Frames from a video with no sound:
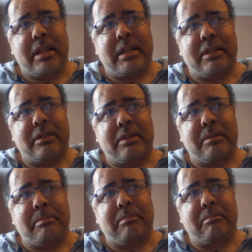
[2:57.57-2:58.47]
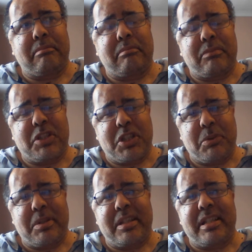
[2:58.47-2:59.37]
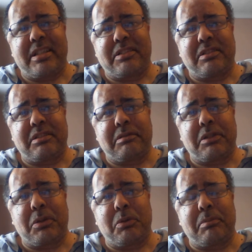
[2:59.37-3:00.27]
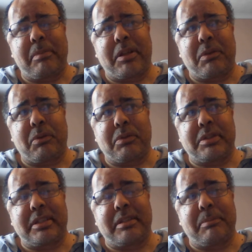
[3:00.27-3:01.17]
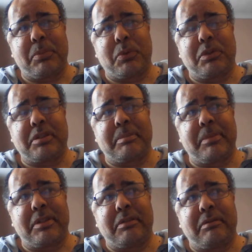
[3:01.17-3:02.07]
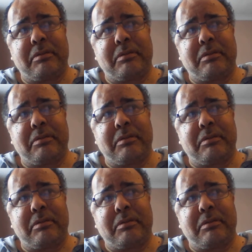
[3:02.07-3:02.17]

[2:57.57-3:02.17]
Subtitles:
And doing this to record my thoughts is important to me.